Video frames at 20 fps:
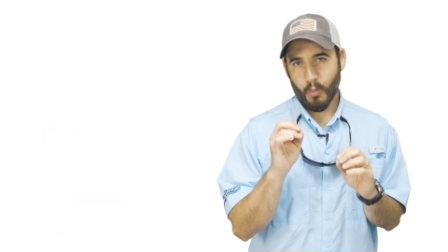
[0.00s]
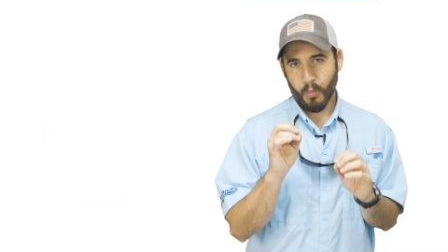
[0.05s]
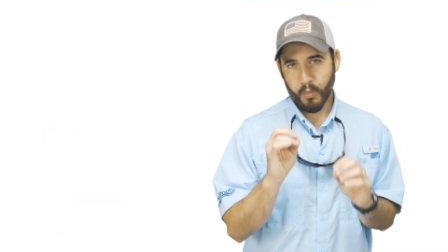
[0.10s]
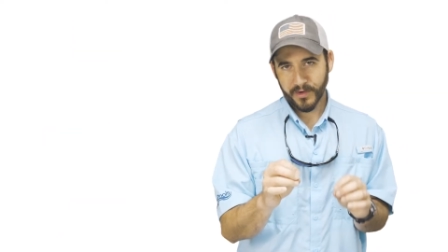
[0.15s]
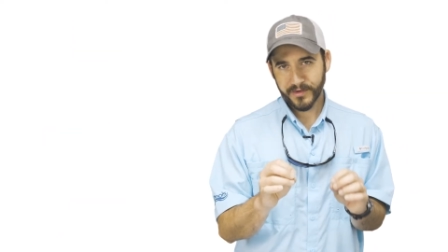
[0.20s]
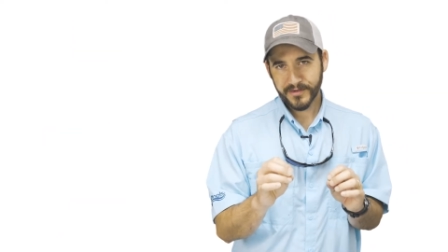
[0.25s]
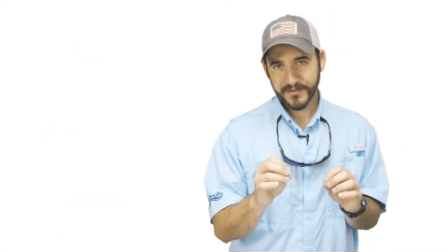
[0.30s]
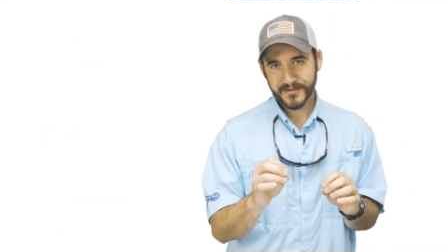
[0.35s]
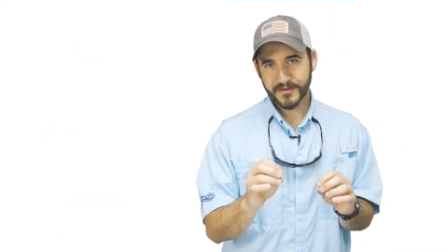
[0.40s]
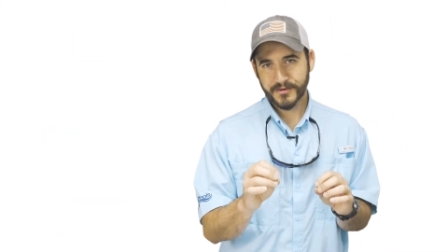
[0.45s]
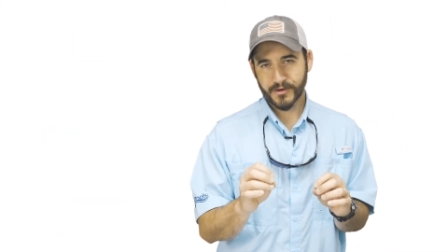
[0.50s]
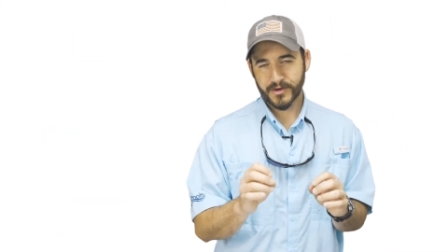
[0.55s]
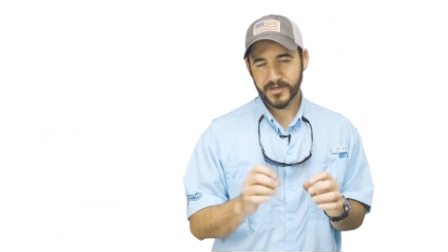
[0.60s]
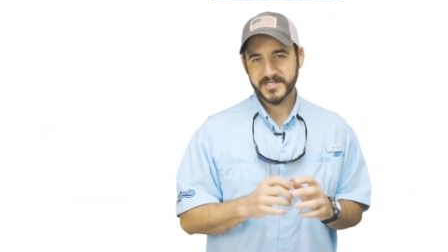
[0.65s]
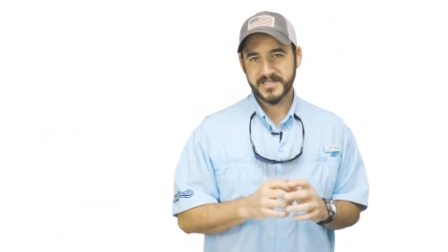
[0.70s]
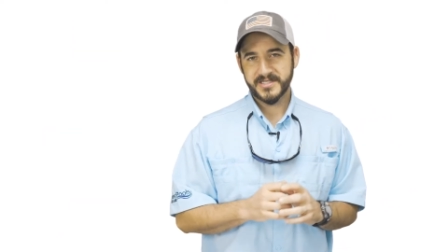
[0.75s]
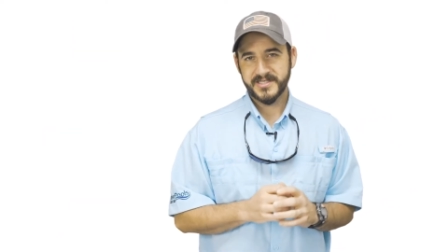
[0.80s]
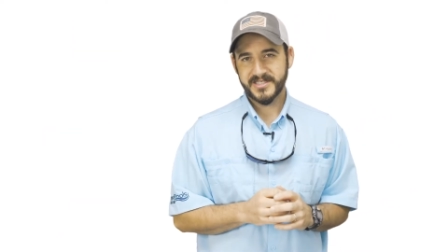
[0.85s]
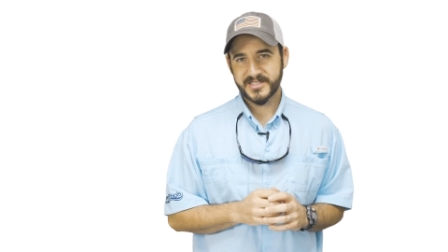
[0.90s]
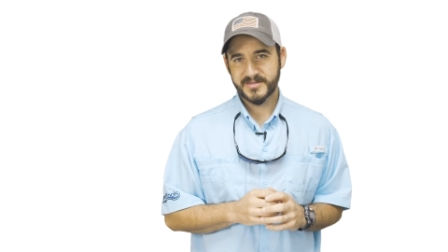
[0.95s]
What are the
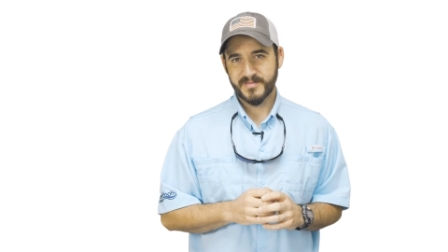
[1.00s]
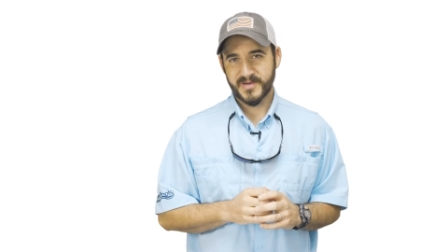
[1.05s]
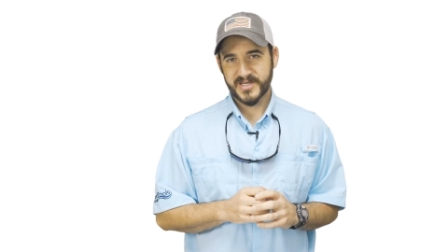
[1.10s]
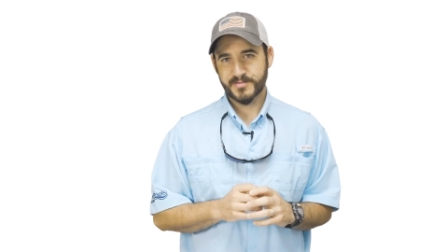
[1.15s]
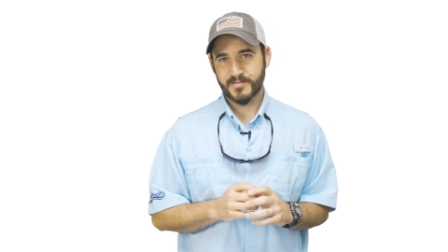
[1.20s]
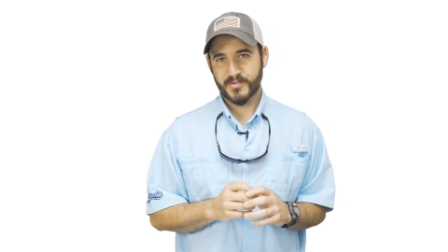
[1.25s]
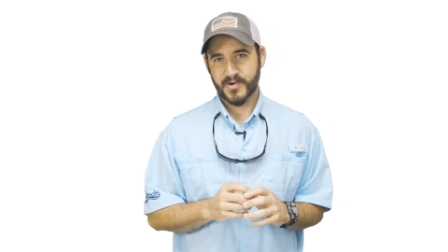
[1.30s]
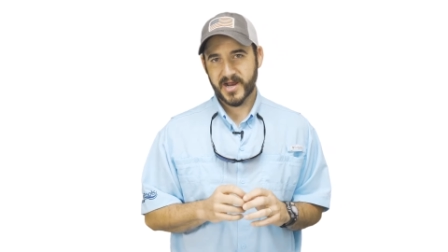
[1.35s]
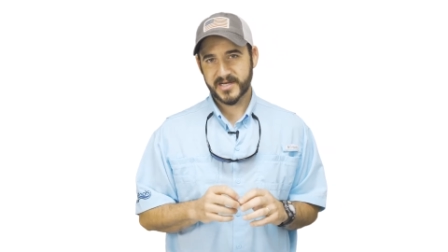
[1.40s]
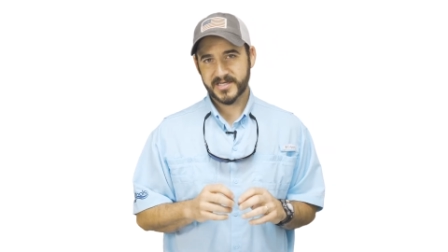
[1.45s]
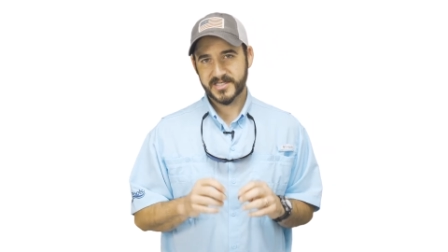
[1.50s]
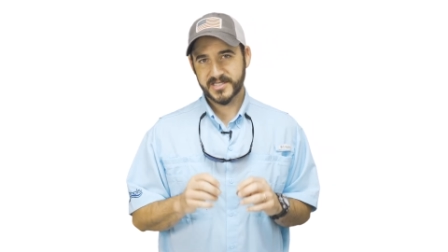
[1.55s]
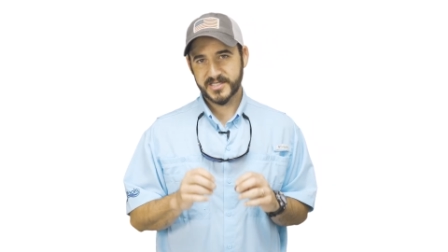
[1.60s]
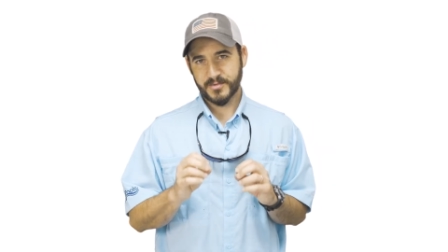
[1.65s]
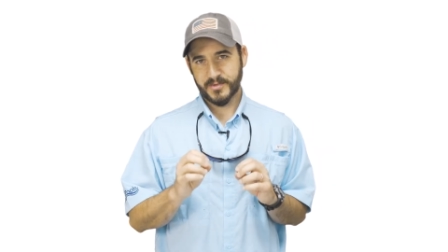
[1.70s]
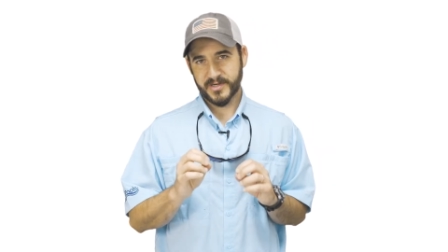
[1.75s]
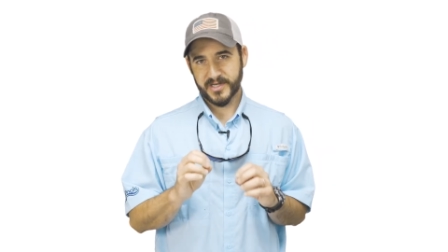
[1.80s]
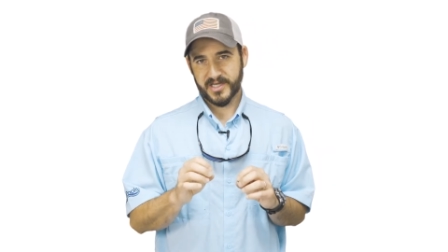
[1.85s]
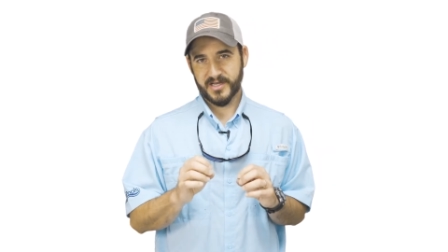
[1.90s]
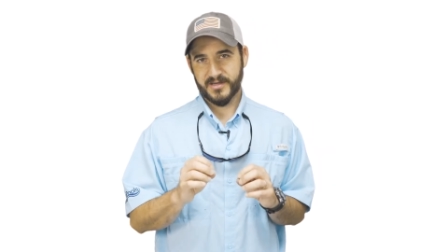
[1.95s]
Crosslink's best practices
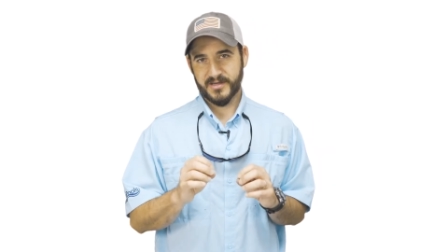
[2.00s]
when it